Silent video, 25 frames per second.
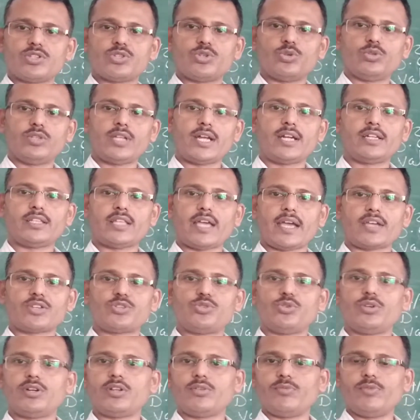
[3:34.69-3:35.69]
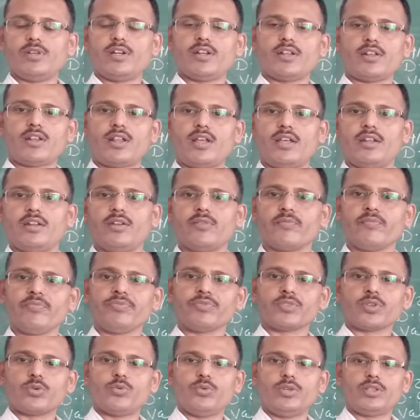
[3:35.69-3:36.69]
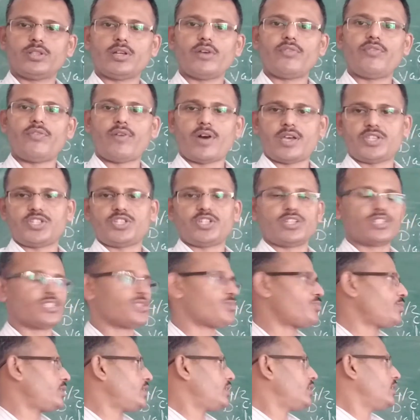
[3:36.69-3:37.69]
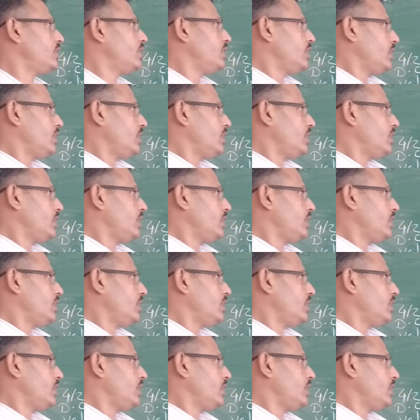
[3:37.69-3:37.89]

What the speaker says: so that the actuator will run with a faster speed.